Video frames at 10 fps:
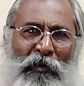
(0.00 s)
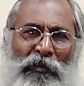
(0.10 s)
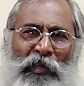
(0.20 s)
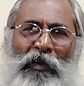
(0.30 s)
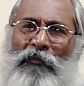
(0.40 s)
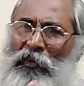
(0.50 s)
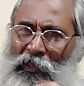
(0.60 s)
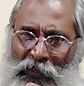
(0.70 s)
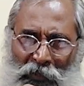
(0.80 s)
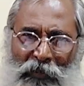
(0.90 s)
Sun,
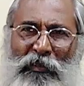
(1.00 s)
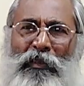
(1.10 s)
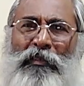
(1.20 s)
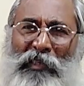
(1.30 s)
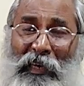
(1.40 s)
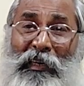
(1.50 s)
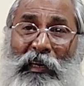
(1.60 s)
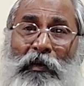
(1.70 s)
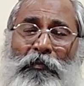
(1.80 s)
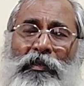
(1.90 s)
which is
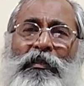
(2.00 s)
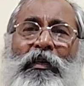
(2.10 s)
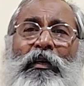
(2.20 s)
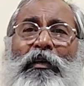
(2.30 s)
slightly combust.